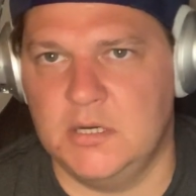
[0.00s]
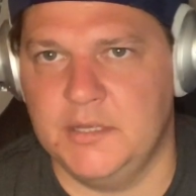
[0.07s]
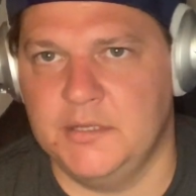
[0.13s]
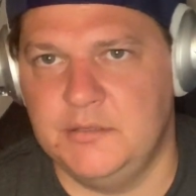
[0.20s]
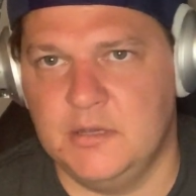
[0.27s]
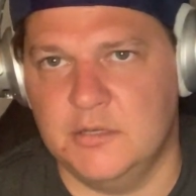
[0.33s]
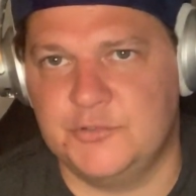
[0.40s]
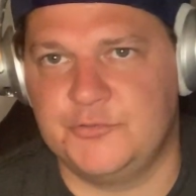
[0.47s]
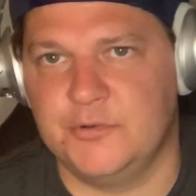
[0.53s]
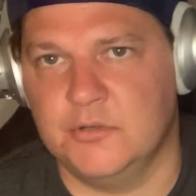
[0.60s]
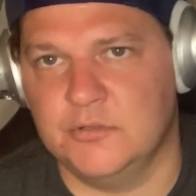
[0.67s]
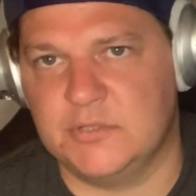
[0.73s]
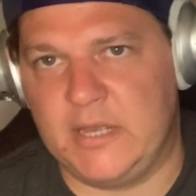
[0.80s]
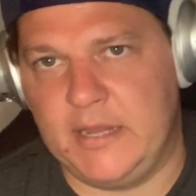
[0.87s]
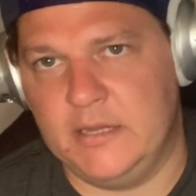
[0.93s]

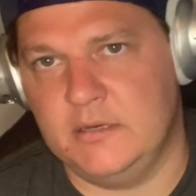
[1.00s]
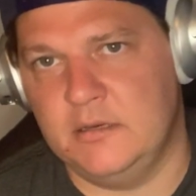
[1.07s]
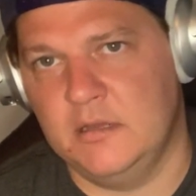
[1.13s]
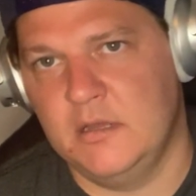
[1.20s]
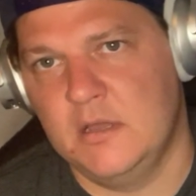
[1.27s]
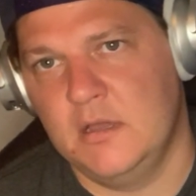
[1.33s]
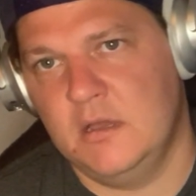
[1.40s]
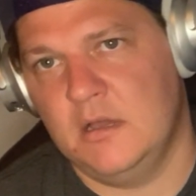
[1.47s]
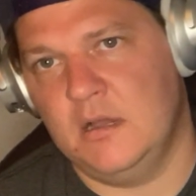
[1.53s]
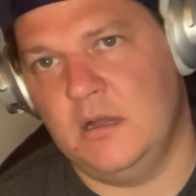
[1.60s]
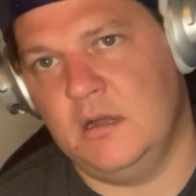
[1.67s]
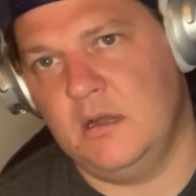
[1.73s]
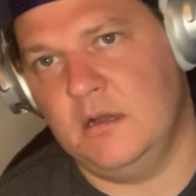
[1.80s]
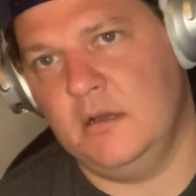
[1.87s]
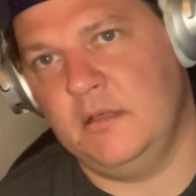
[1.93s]
industrials and
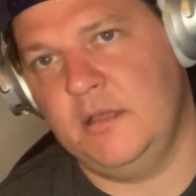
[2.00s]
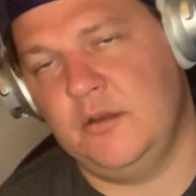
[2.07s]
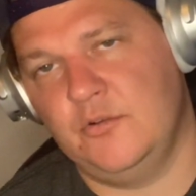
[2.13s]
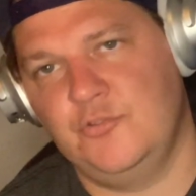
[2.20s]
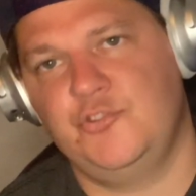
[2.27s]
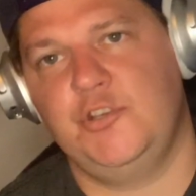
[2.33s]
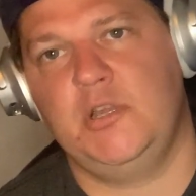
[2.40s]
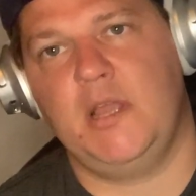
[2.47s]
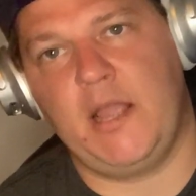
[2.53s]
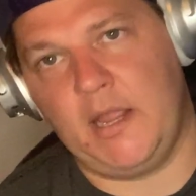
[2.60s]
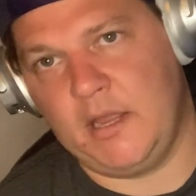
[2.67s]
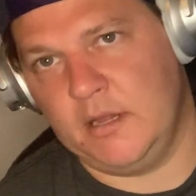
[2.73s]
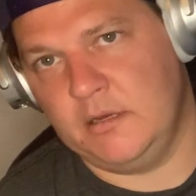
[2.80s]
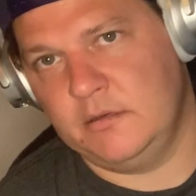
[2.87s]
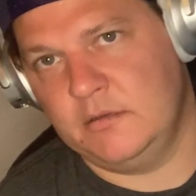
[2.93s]
energy
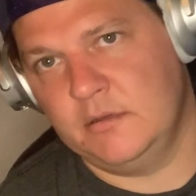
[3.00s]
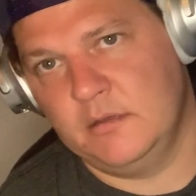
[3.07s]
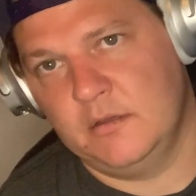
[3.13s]
and